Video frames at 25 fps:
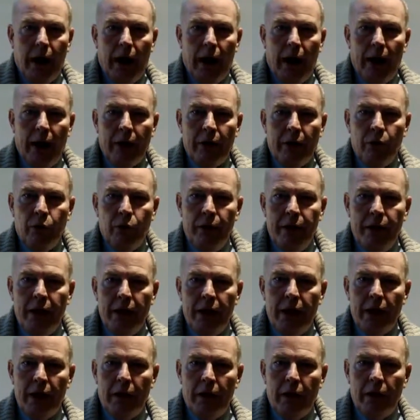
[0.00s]
And
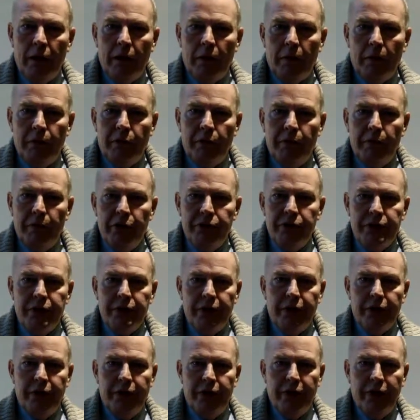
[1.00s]
we are
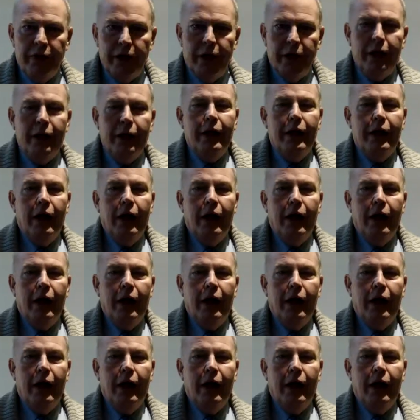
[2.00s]
promoting the